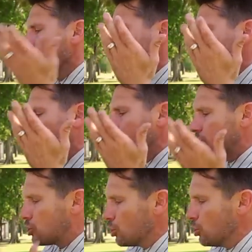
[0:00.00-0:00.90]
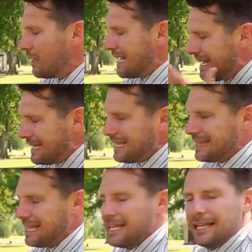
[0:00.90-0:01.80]
you can do
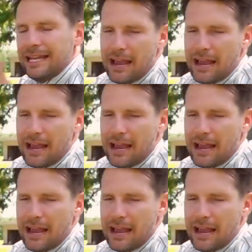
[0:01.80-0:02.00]
anything and